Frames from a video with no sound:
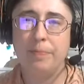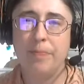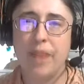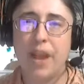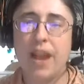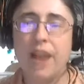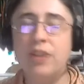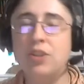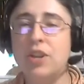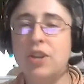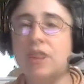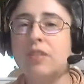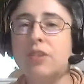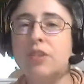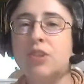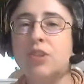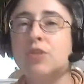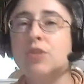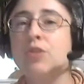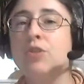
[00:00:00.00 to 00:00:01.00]
I challenge
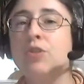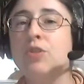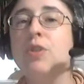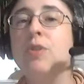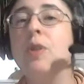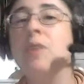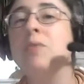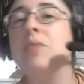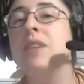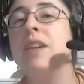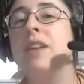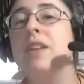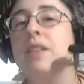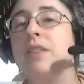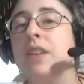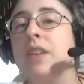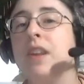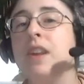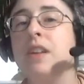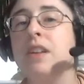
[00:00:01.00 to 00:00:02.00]
you to do your own take on the
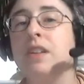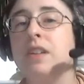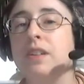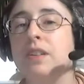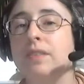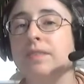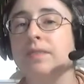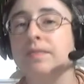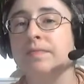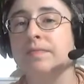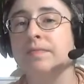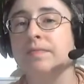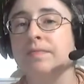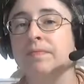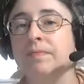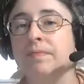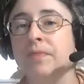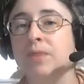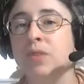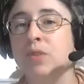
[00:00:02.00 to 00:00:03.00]
character.
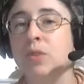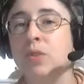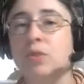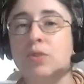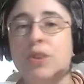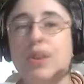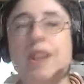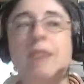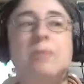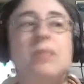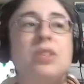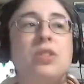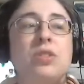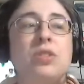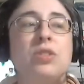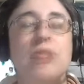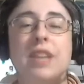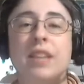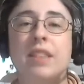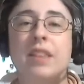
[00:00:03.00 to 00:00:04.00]
Don't try and be just
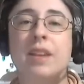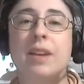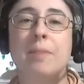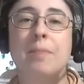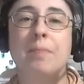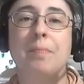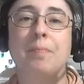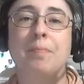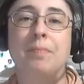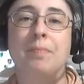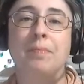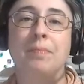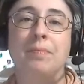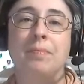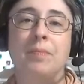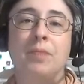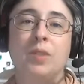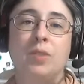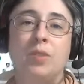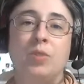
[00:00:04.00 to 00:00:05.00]
like them.
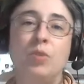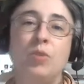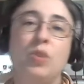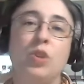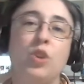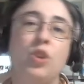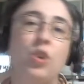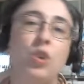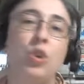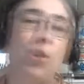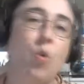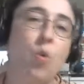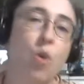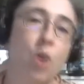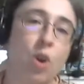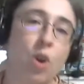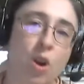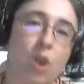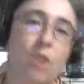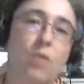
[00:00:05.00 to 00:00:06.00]
Do
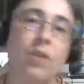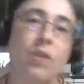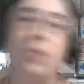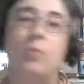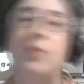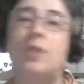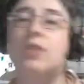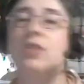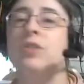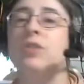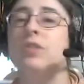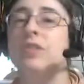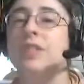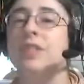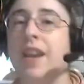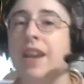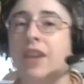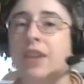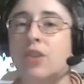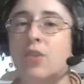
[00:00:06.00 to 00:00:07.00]
your own original
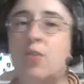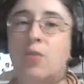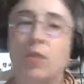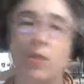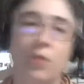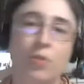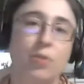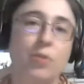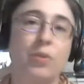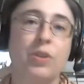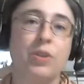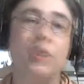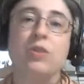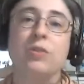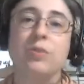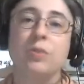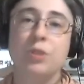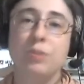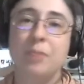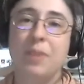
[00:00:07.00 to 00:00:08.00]
take, your own original
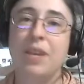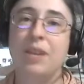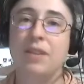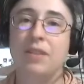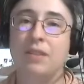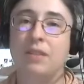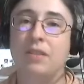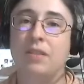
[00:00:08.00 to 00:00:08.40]
spin.